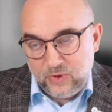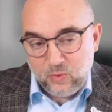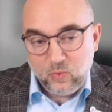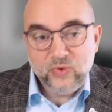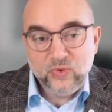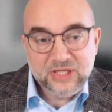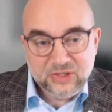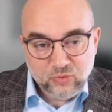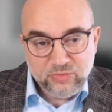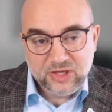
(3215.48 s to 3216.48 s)
we
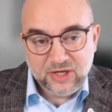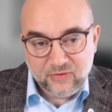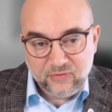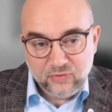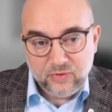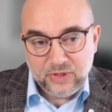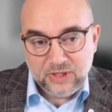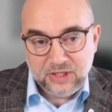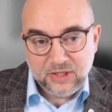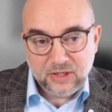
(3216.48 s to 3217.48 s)
need to be careful
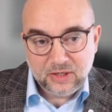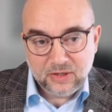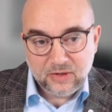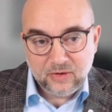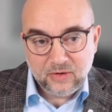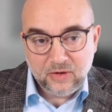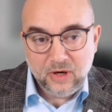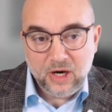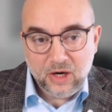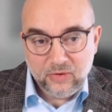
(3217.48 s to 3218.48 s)
in
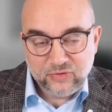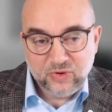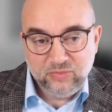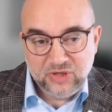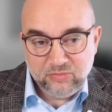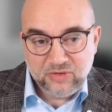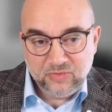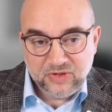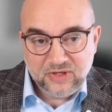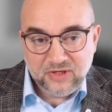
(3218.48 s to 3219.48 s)
how it will be
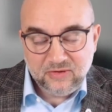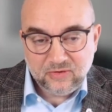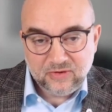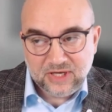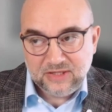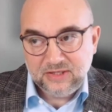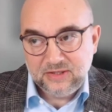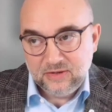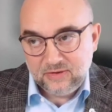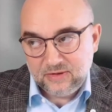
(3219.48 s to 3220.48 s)
implemented so that
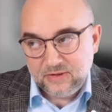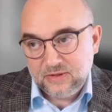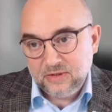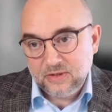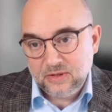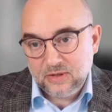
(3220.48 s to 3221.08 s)
it doesn't